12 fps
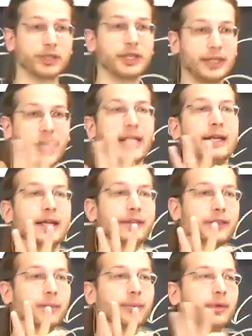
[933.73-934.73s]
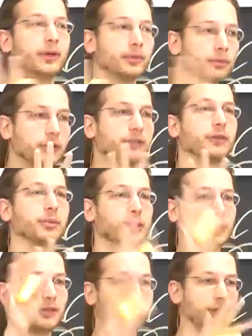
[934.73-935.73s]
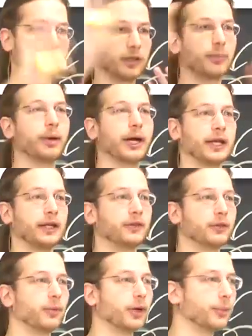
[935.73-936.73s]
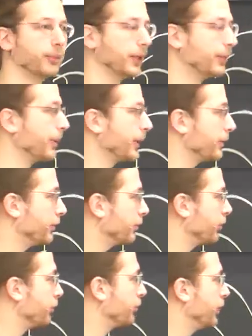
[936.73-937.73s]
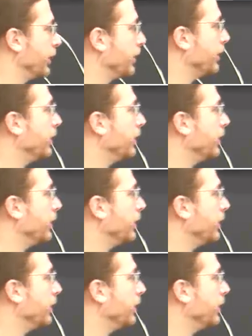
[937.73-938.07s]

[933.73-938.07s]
concatenate them reasonably easy and combine it into one big binary search tree.